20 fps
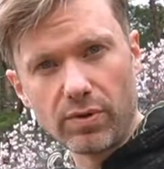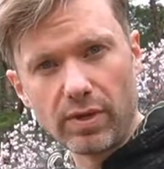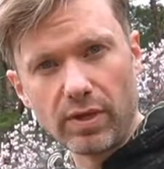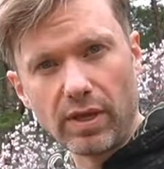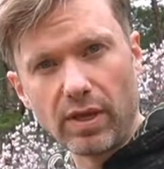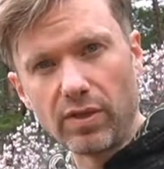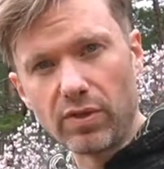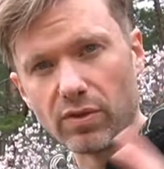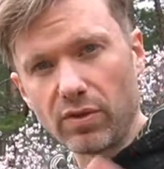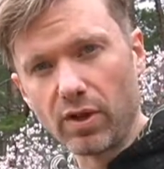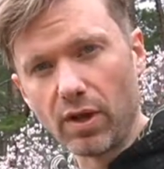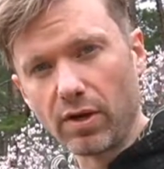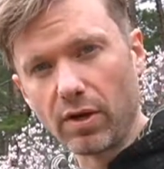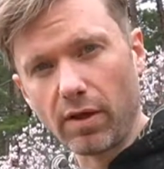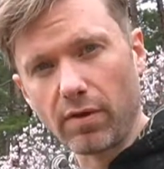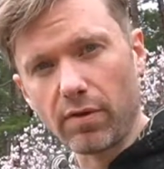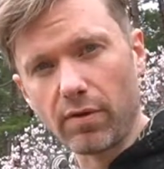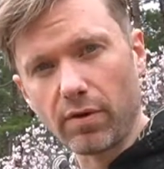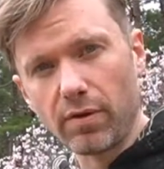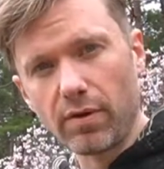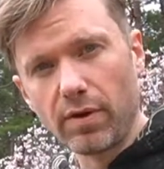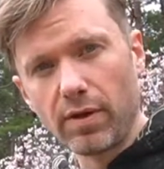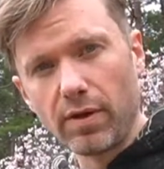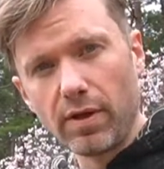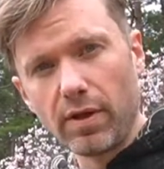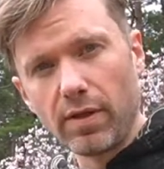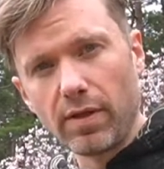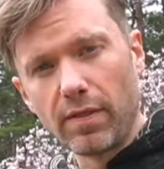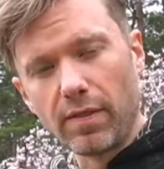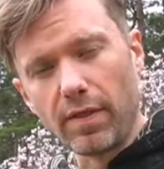is none other
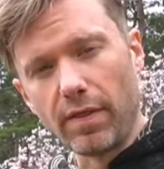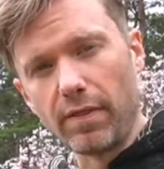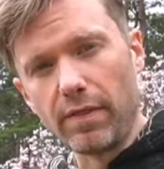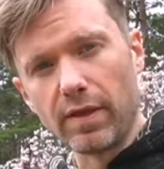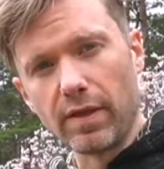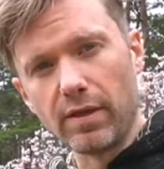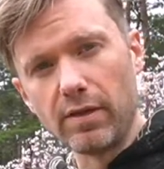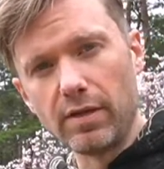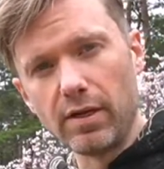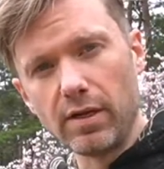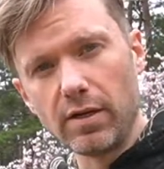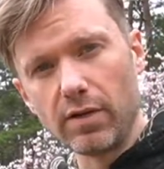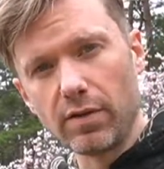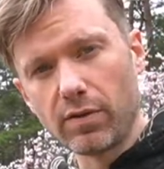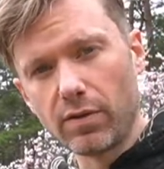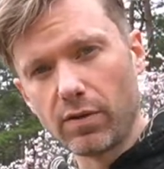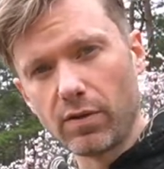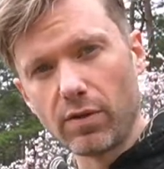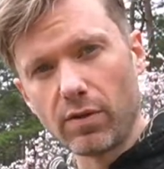than the Adidas